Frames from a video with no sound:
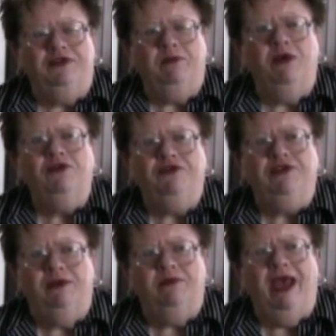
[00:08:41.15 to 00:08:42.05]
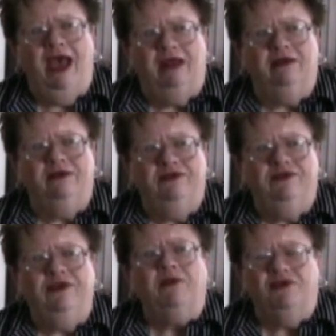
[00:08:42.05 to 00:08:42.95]
and most of them had
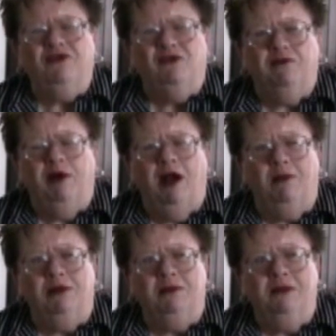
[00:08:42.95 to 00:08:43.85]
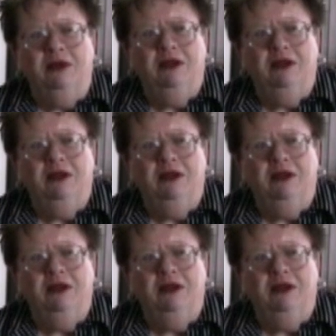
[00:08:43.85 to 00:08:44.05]
some sort of problem,